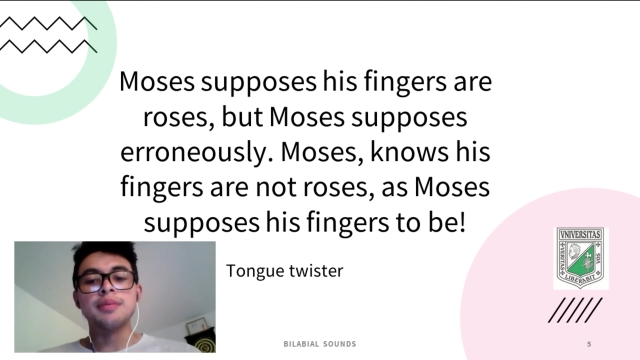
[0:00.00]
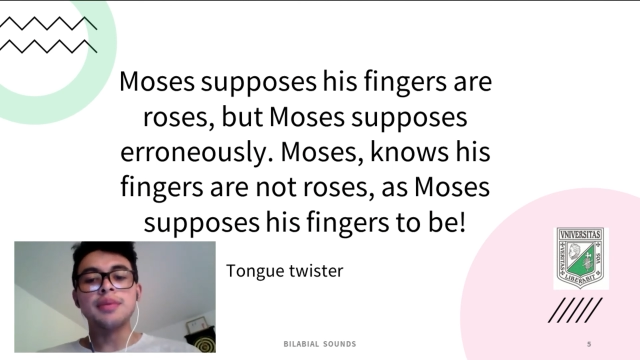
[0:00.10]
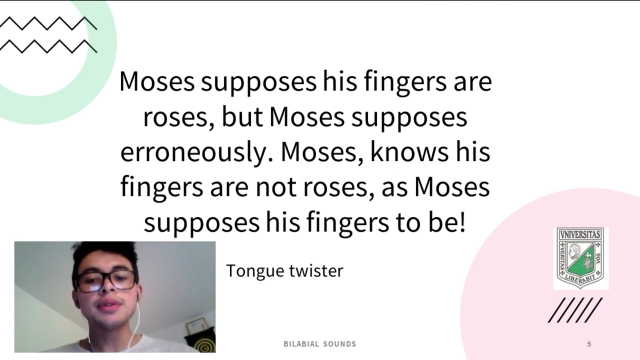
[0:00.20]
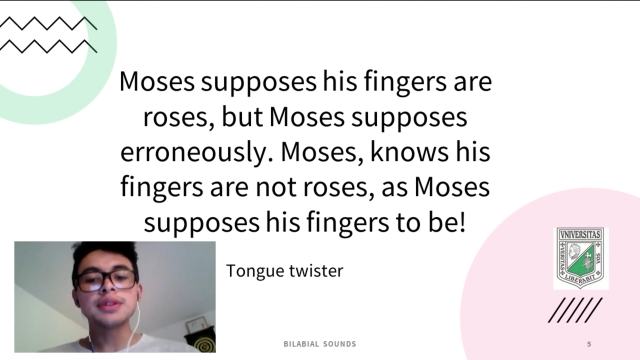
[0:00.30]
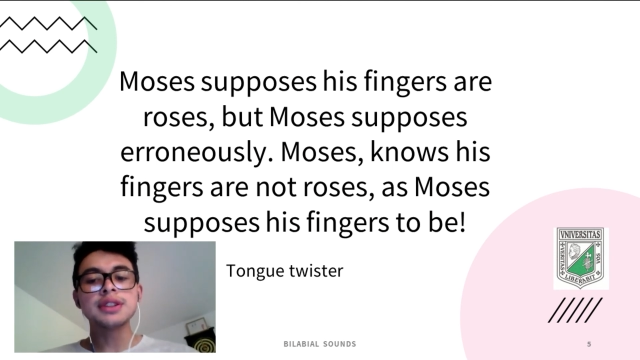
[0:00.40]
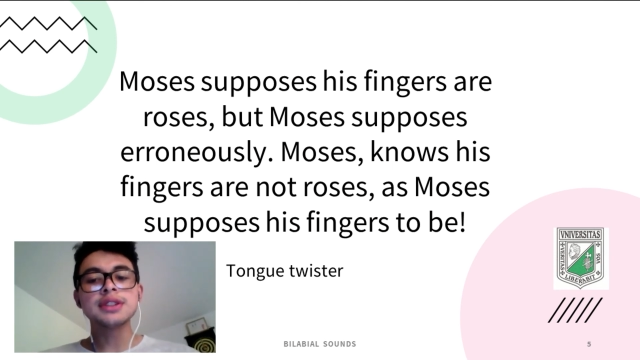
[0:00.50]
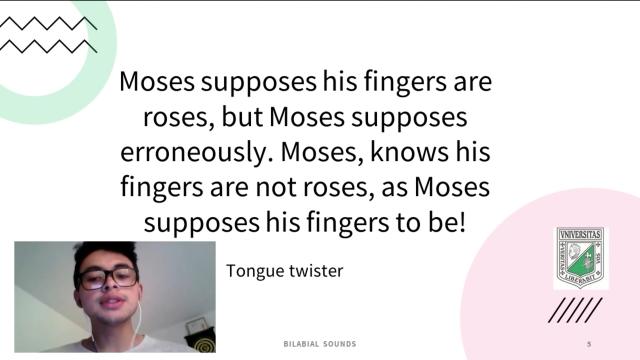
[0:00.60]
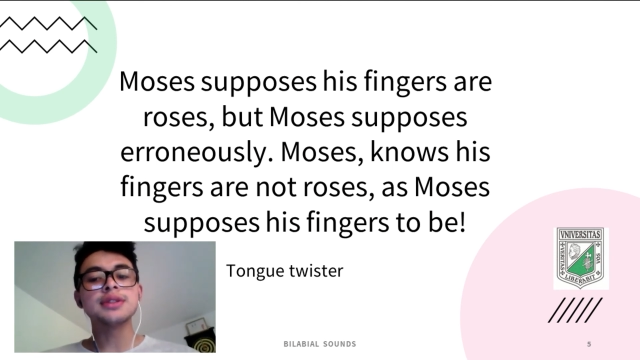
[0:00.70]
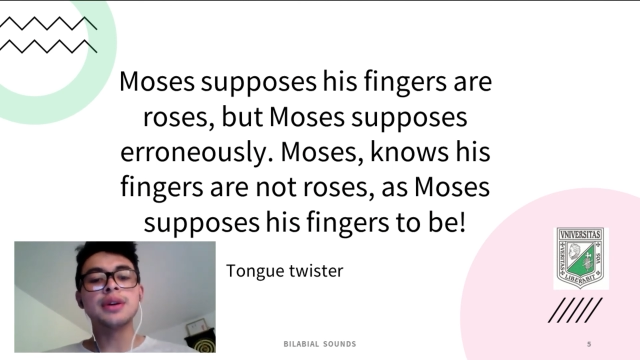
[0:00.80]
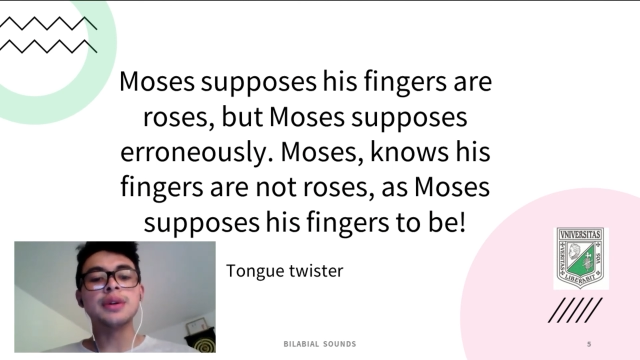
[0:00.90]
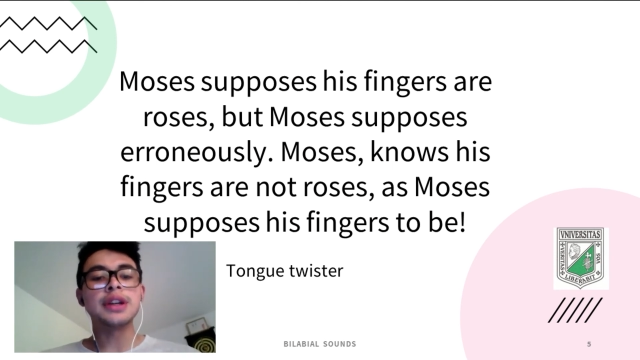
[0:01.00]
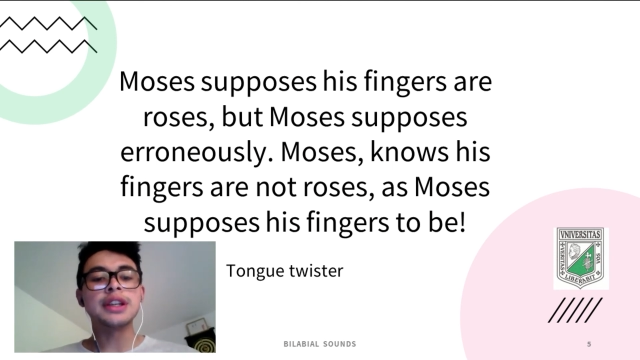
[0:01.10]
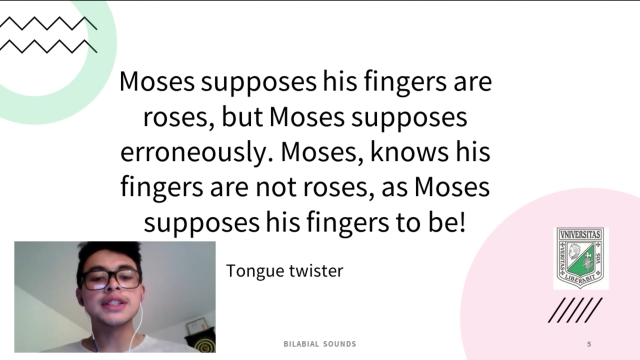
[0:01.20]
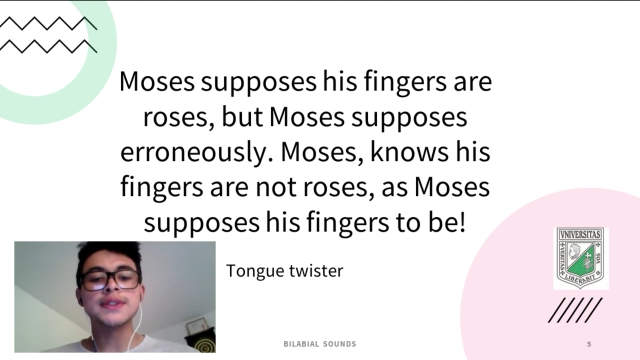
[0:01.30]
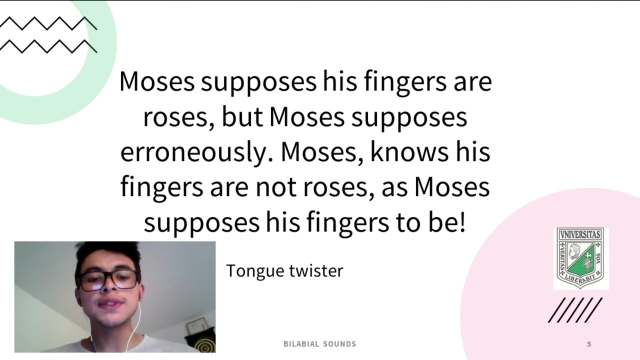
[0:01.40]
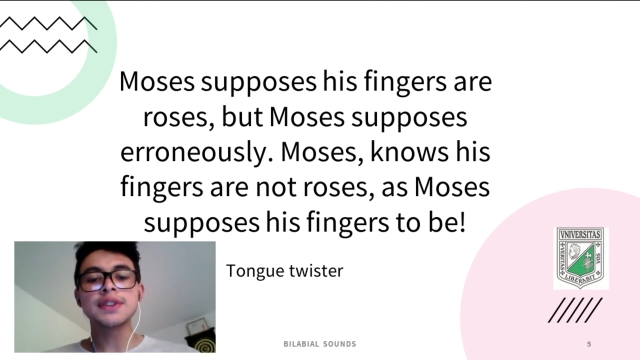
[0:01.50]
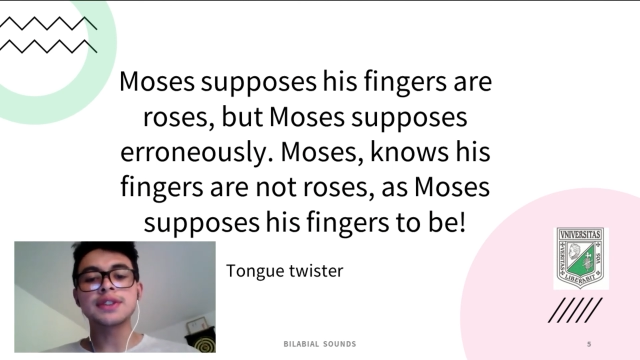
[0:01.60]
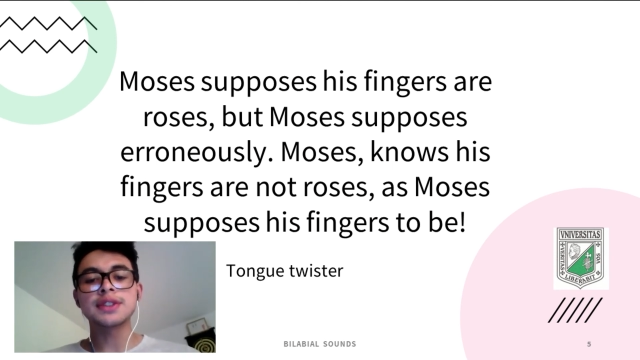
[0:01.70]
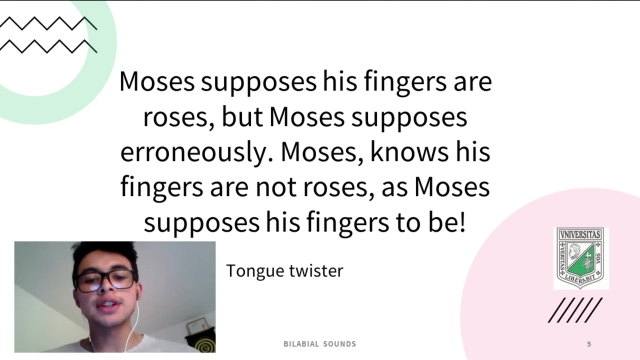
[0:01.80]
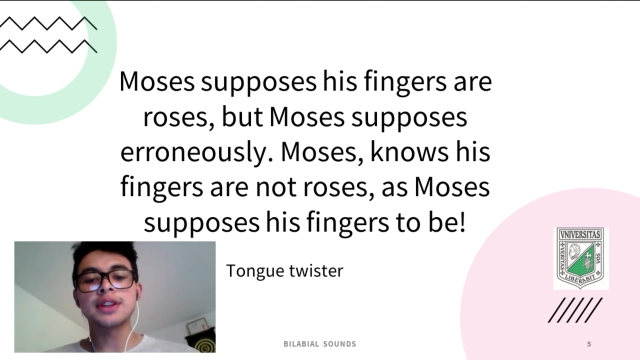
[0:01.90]
Moses knows his
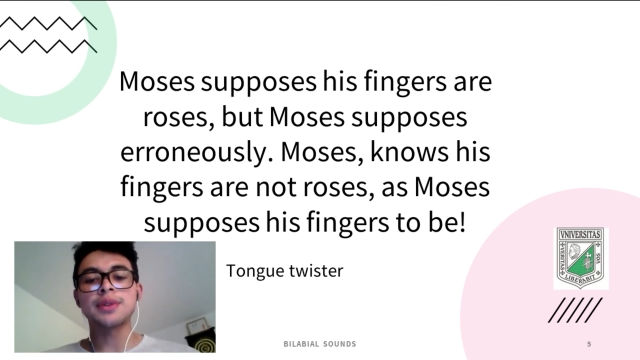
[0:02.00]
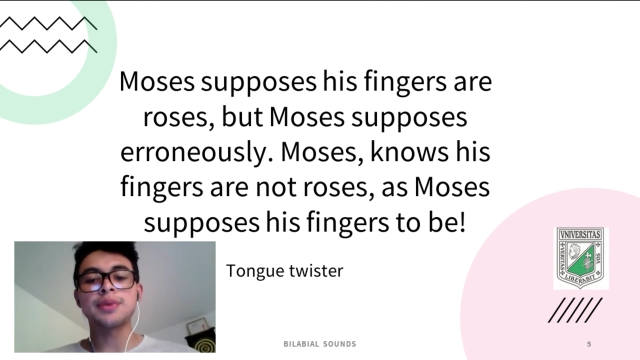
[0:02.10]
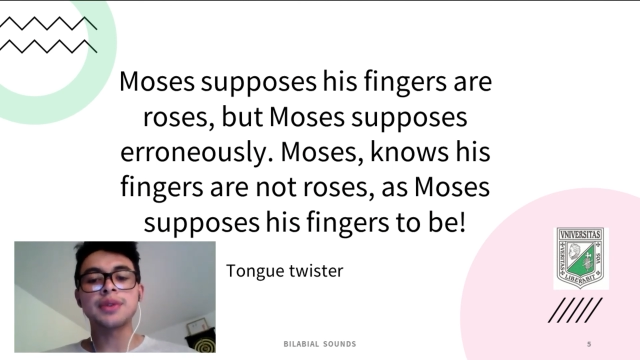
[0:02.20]
fingers of the